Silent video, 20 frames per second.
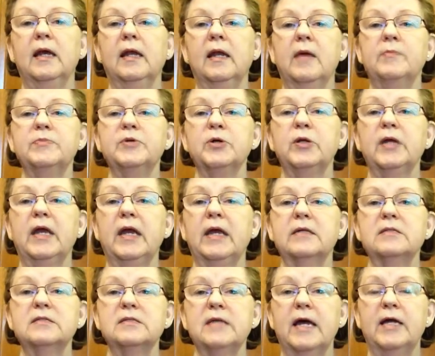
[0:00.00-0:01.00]
and I'm going to
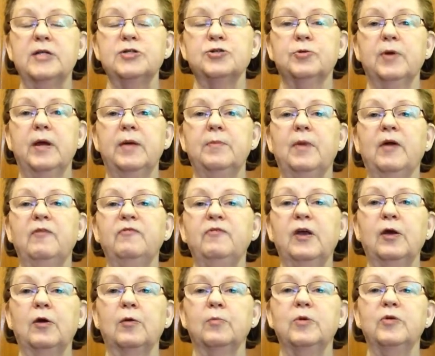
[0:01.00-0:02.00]
exaggerate my
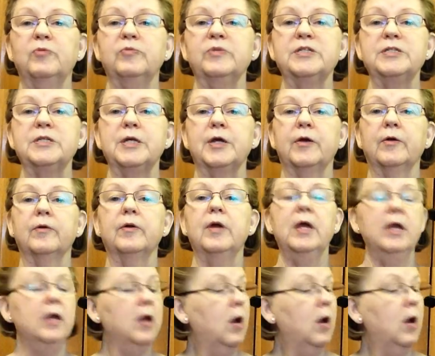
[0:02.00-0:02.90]
finger movements here,